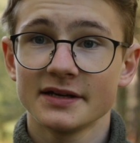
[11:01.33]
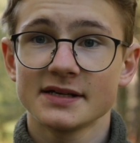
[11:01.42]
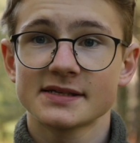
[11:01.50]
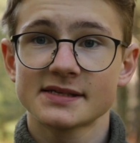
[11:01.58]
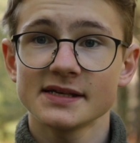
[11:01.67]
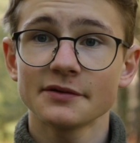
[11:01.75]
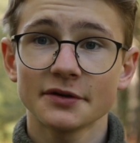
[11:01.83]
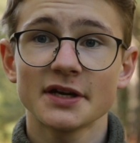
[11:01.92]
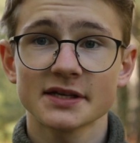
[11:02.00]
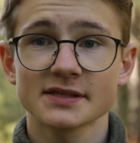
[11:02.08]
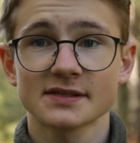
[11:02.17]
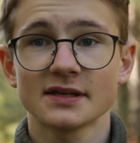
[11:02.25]

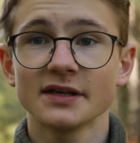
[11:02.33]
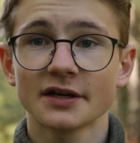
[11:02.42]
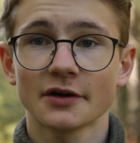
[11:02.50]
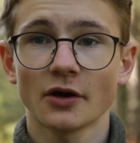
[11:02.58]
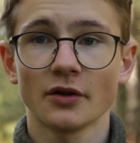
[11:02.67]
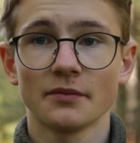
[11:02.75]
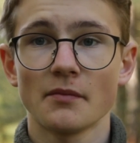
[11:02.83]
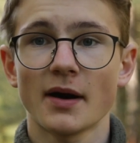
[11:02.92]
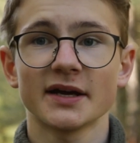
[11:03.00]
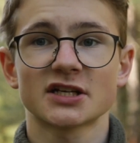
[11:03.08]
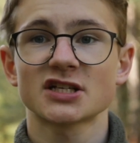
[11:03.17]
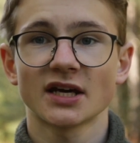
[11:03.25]
series here on
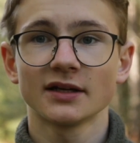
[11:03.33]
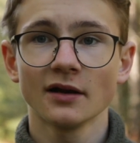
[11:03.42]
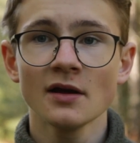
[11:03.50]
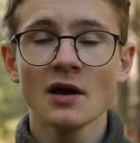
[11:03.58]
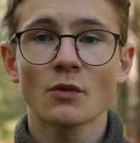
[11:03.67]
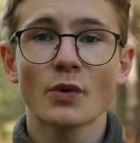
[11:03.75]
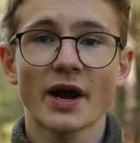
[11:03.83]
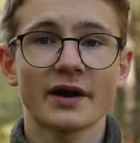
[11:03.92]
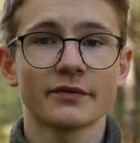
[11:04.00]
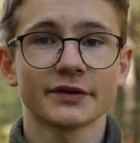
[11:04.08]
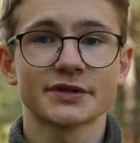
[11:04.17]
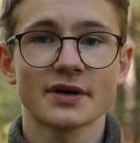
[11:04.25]
my channel where I
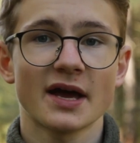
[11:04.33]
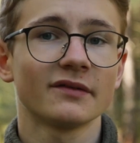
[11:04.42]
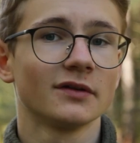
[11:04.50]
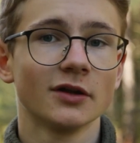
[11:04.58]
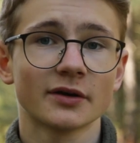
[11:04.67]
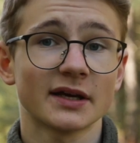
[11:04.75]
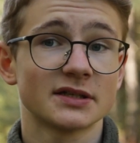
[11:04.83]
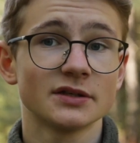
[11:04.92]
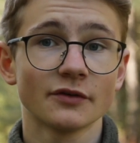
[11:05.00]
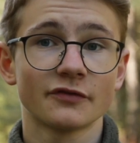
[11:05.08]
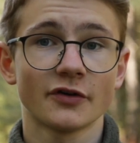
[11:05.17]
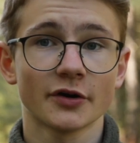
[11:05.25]
want to have a look at
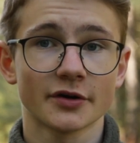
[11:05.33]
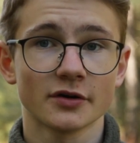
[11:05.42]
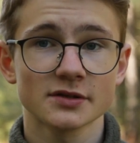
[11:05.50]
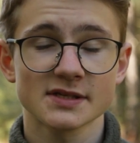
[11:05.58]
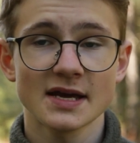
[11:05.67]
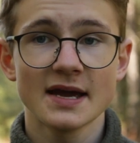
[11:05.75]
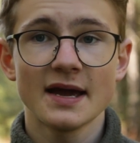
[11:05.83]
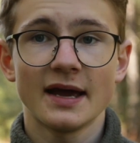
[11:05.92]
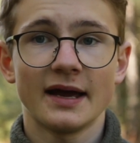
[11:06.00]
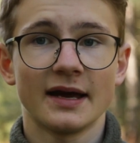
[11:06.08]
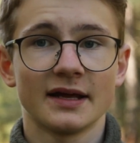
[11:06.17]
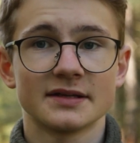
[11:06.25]
your photos
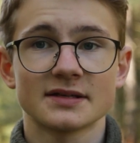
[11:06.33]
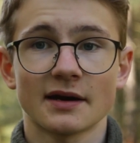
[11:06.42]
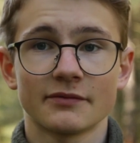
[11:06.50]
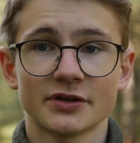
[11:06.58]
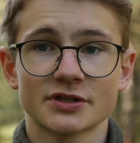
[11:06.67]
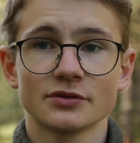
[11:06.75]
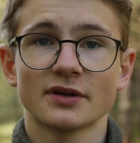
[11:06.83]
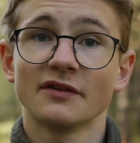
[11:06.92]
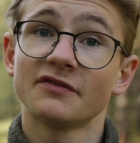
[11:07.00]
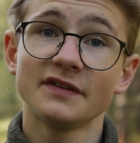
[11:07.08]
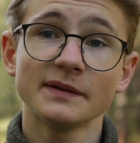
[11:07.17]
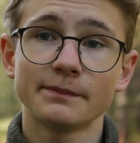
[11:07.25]
and I want to give
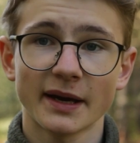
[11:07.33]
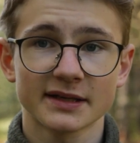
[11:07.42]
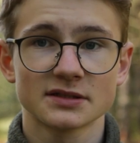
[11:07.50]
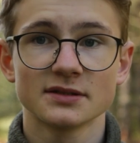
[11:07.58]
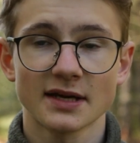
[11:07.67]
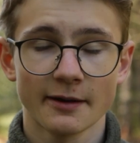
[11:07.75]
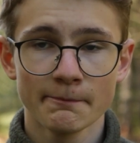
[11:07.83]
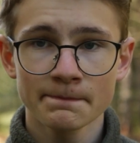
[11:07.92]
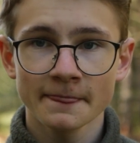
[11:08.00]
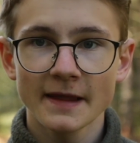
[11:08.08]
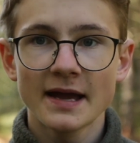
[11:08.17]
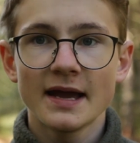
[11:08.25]
feedback to them.
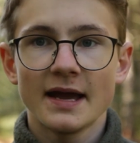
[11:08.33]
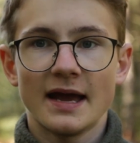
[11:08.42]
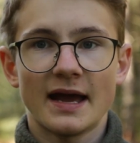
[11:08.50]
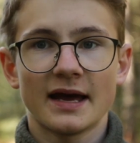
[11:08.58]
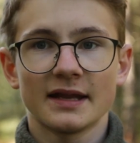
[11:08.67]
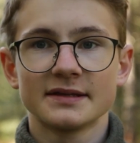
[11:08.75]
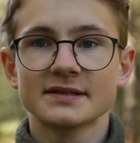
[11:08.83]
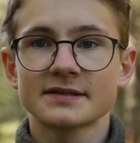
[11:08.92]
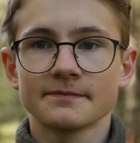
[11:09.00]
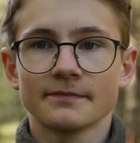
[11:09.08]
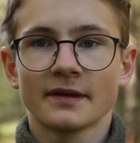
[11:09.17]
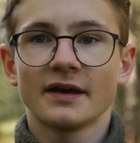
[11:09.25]
And
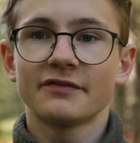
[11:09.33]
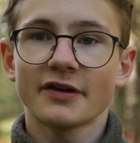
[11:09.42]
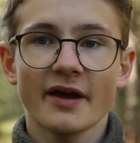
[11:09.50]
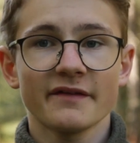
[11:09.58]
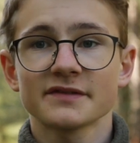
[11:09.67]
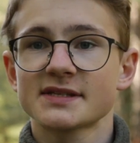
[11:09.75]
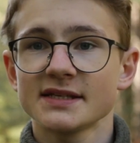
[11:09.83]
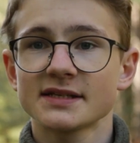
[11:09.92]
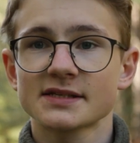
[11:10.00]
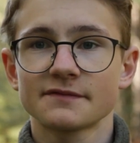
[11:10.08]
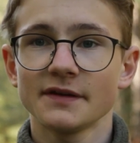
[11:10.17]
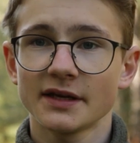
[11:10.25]
if you haven't seen
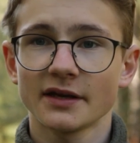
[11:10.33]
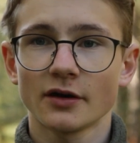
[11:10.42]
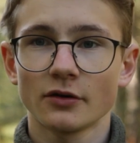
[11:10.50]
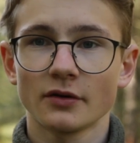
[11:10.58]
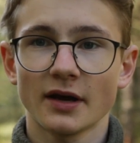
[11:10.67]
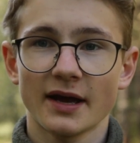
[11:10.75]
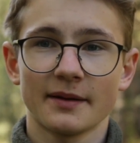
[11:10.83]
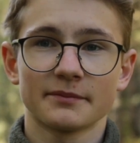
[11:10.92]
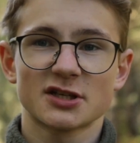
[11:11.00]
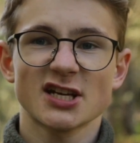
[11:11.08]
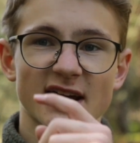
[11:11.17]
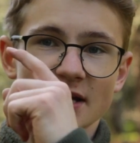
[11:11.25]
this video,
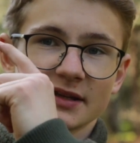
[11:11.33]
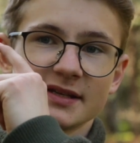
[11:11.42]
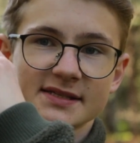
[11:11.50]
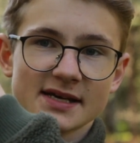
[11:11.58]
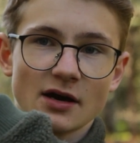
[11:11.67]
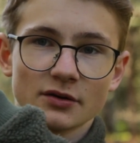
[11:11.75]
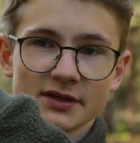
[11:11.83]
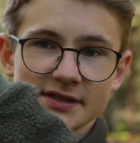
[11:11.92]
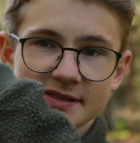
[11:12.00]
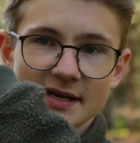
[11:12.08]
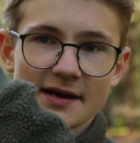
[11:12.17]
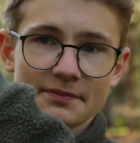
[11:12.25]
check this out,
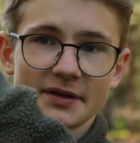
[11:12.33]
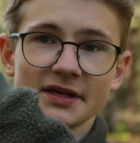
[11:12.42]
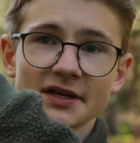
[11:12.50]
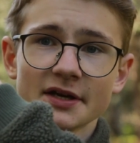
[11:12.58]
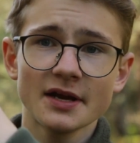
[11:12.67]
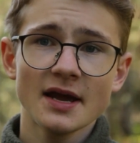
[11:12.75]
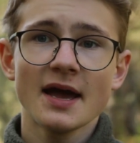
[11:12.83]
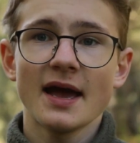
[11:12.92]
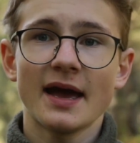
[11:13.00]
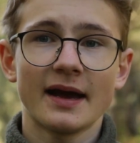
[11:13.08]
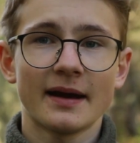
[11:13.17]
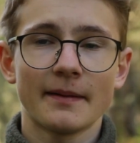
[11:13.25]
it's up here.
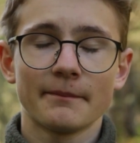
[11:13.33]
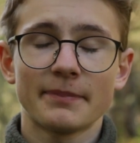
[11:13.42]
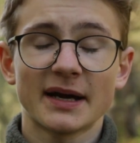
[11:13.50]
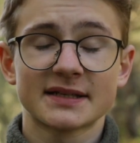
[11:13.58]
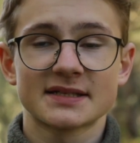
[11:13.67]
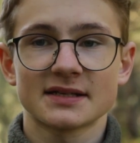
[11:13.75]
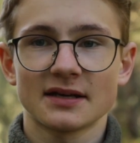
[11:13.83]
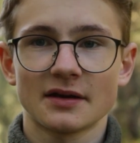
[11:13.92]
But